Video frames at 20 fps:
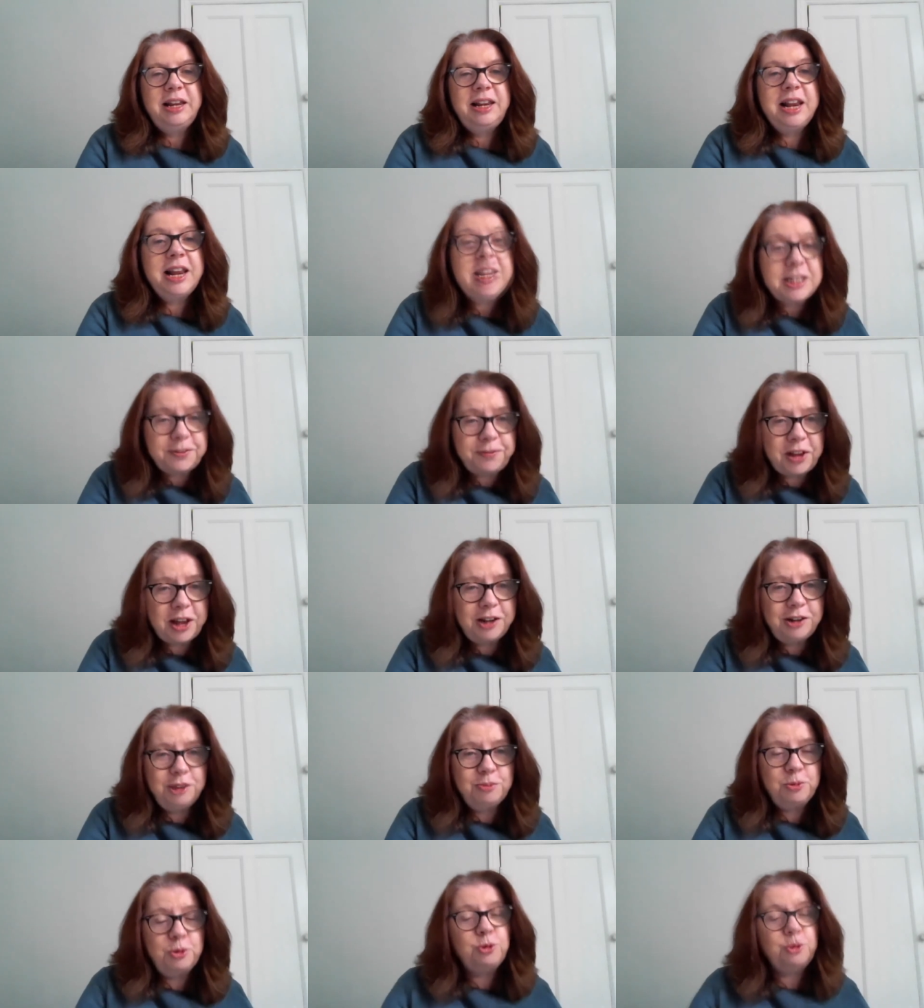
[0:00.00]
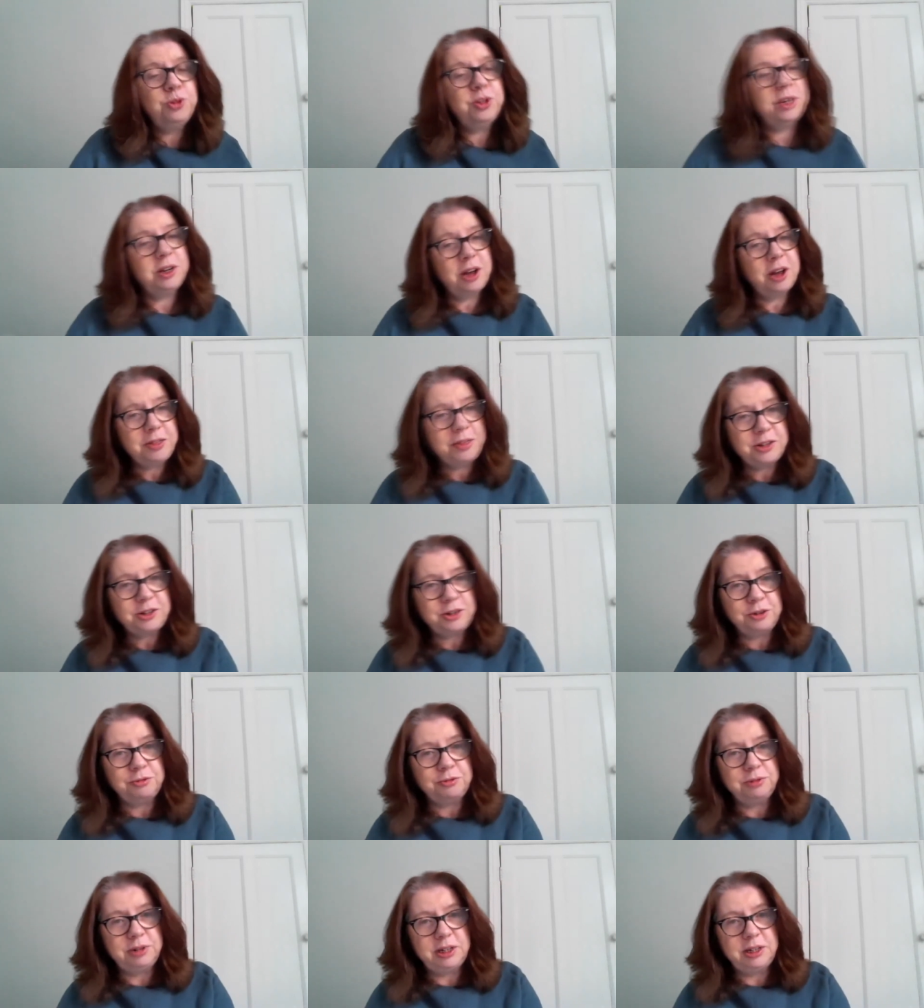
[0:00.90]
less valuable than other
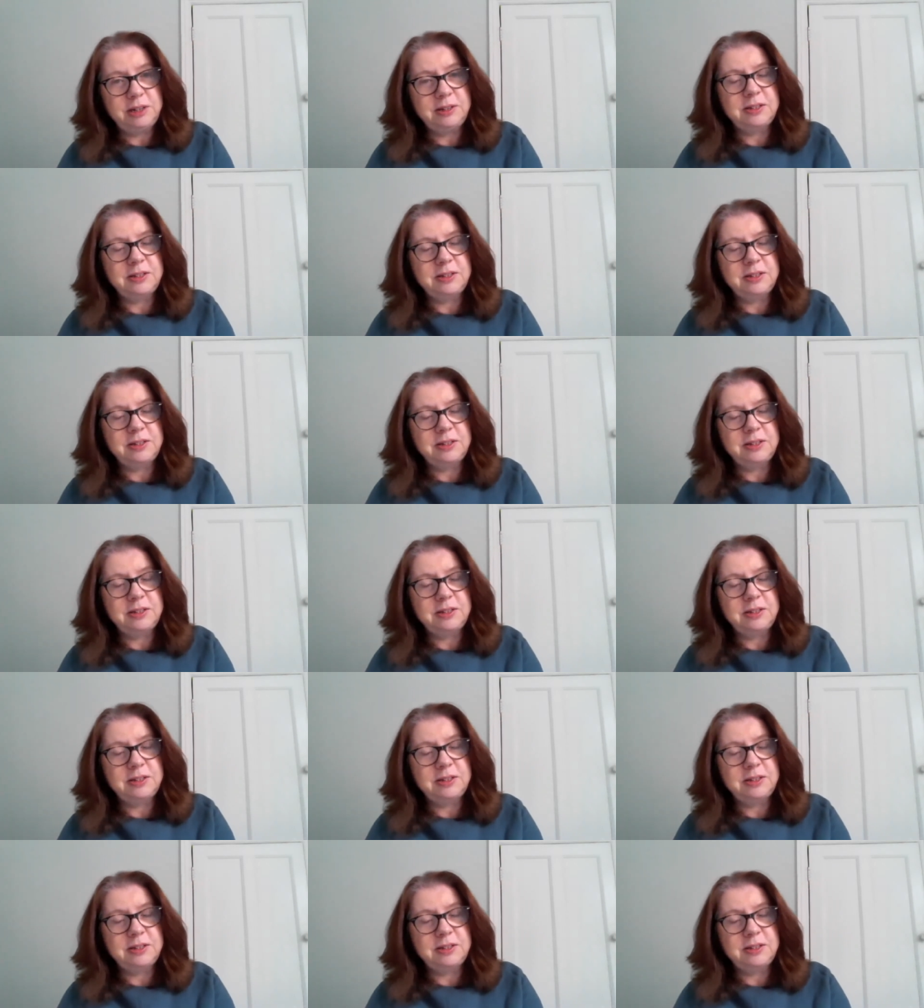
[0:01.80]
degrees.